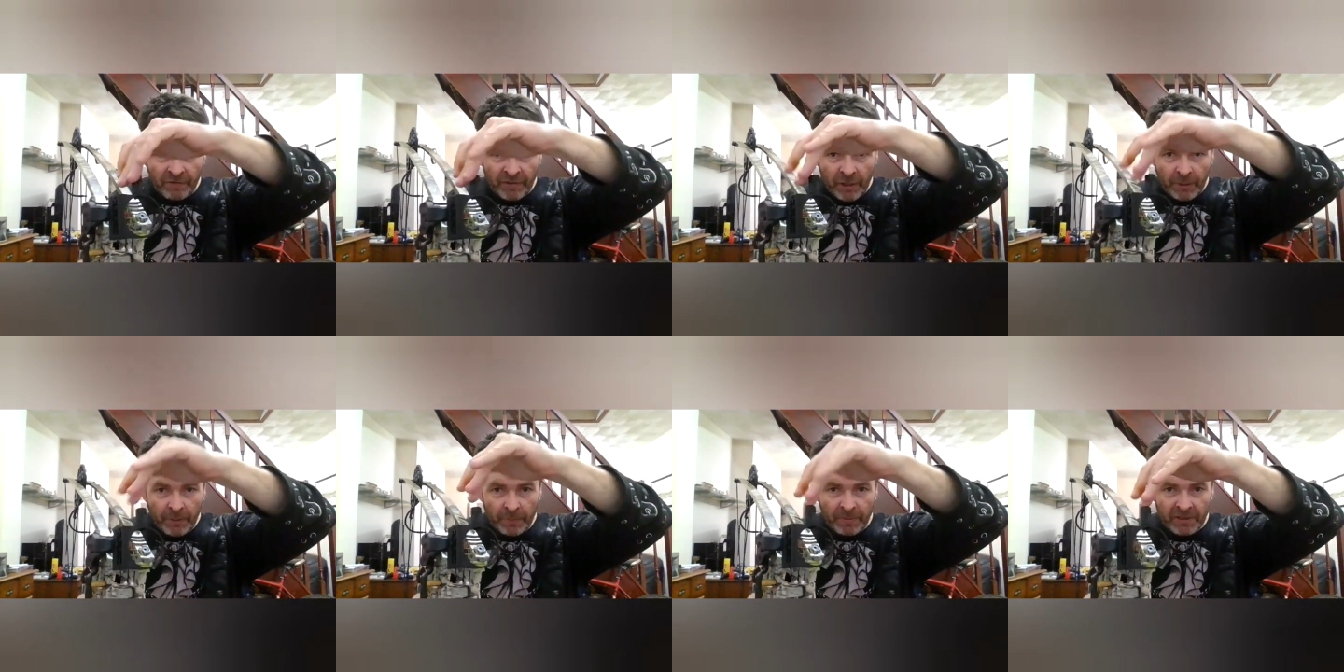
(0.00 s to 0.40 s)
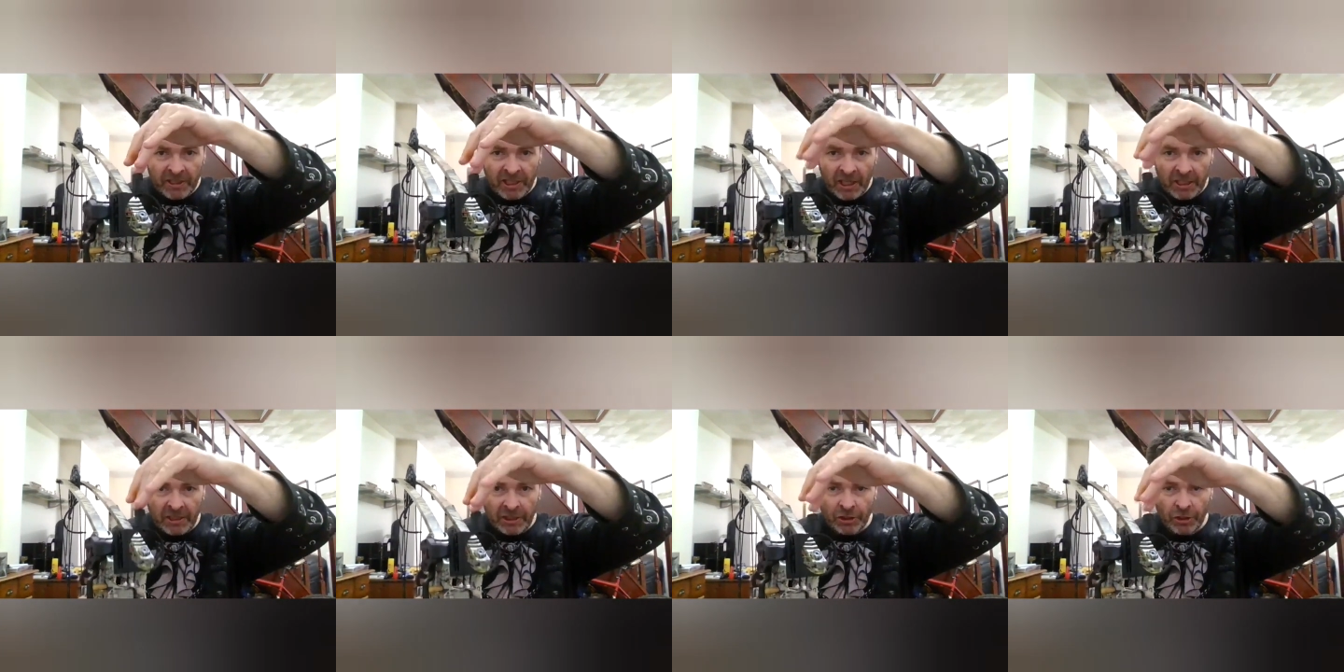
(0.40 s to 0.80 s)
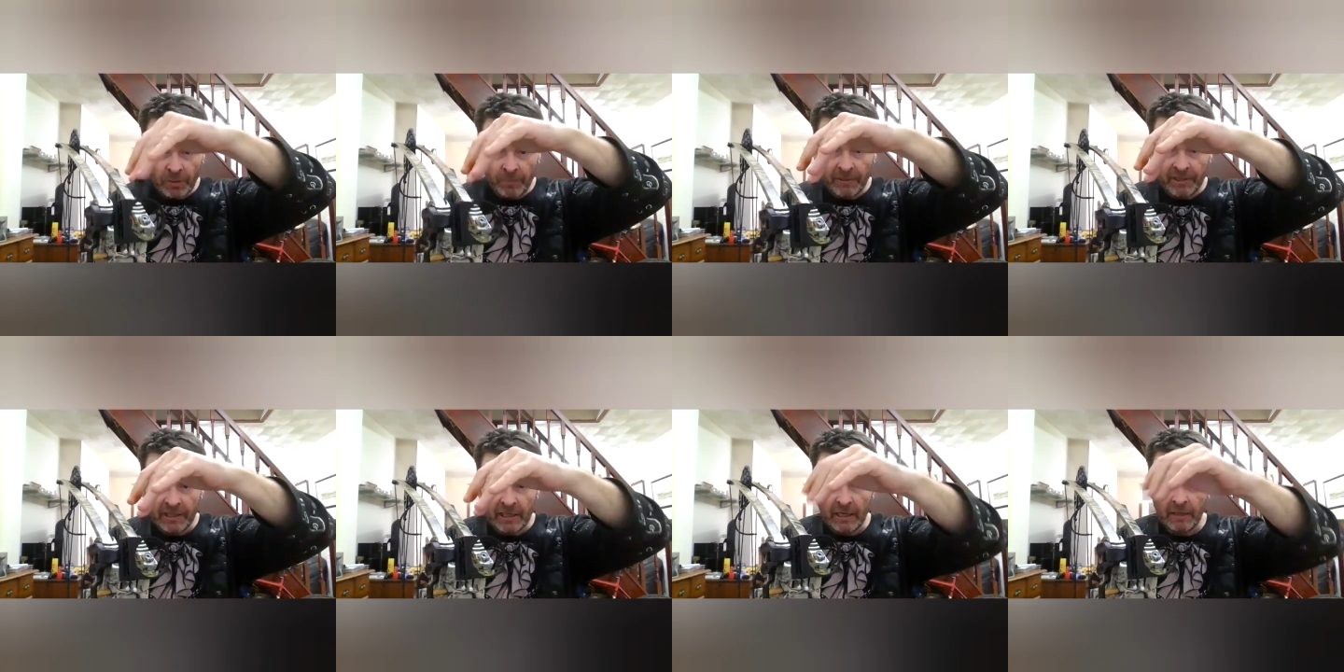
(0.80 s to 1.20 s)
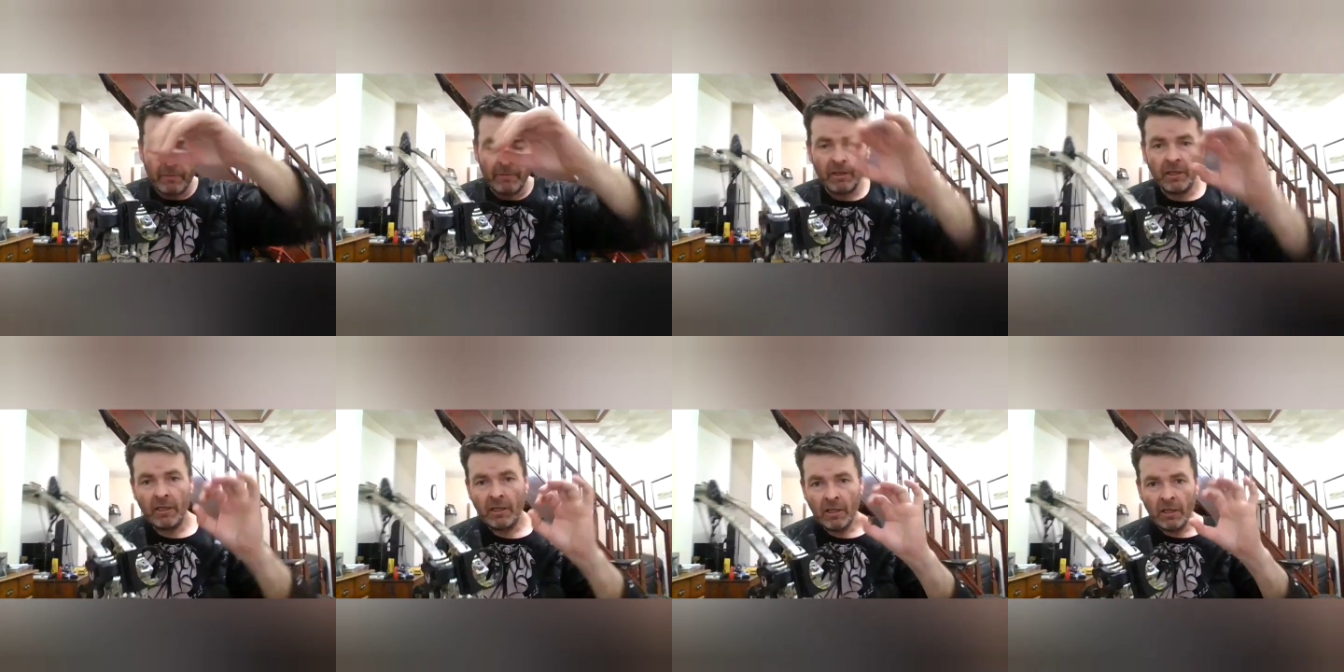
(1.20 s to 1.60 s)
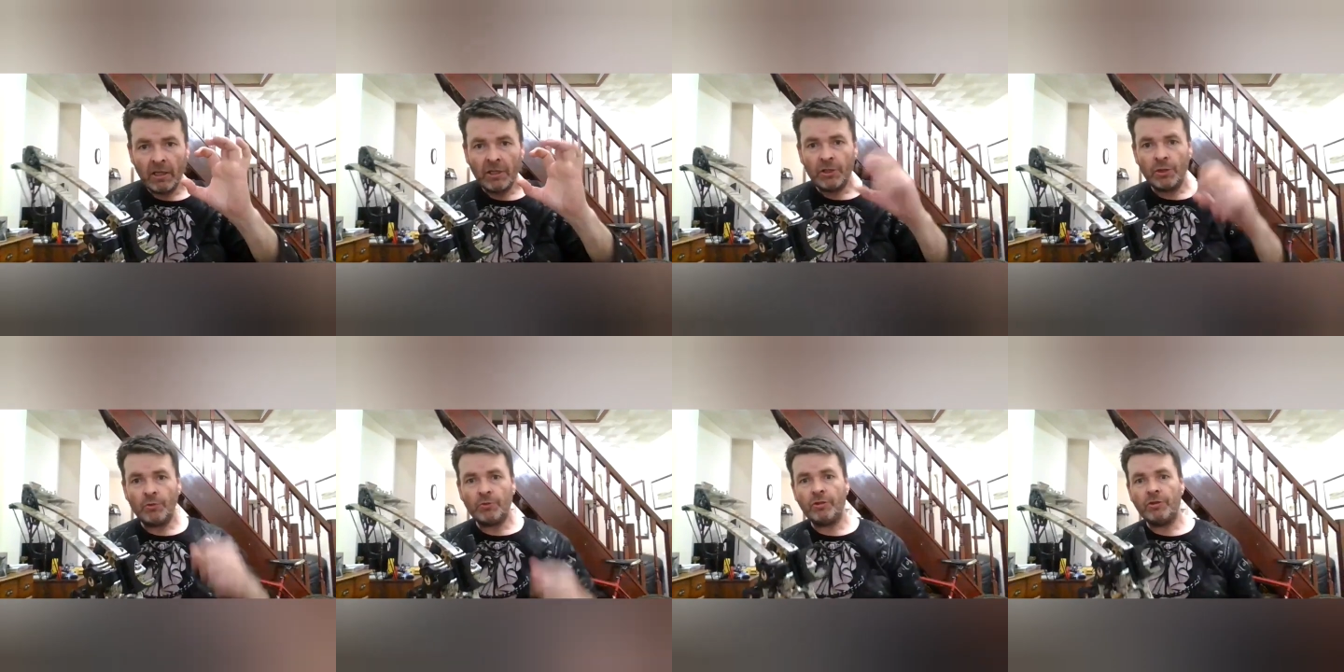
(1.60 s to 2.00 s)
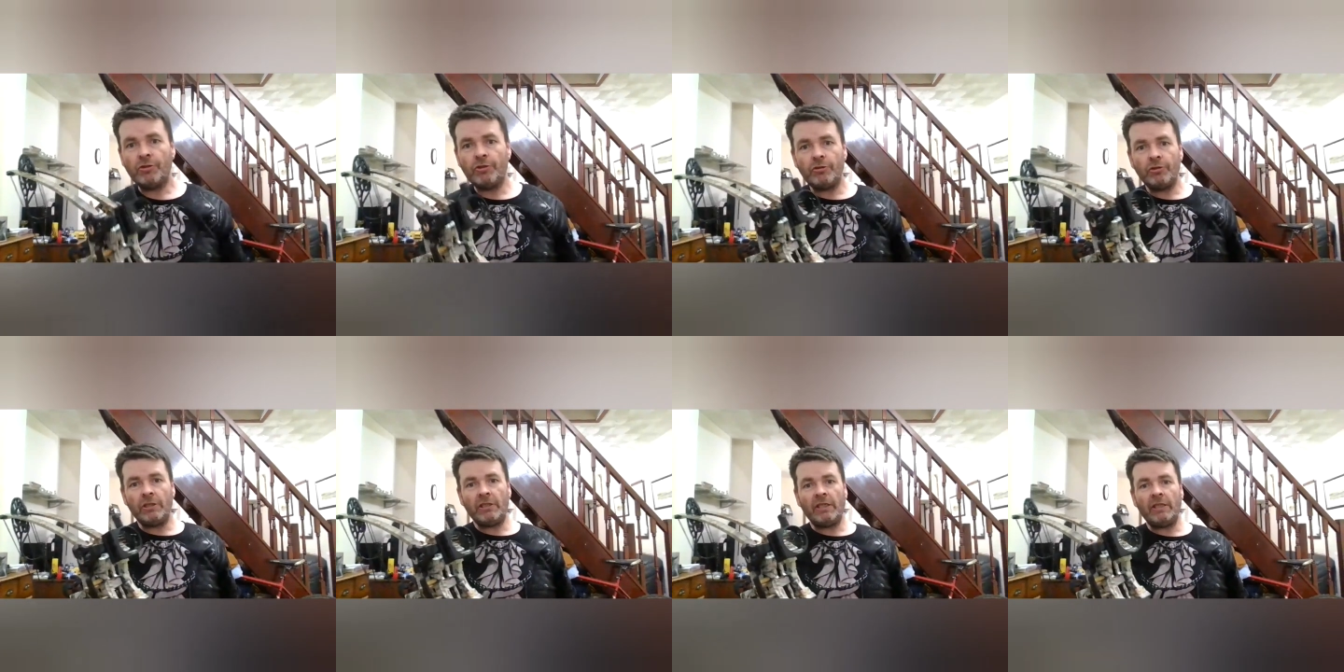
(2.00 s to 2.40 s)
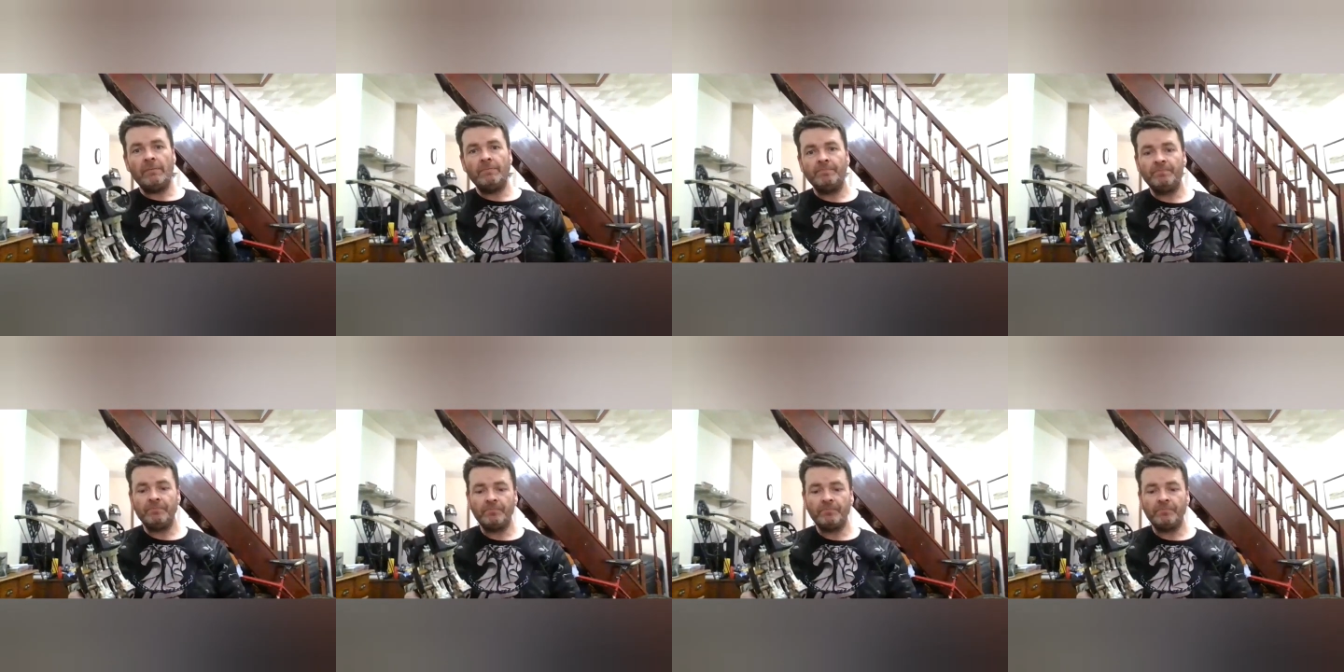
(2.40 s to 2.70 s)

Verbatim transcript: variable potentiometer using three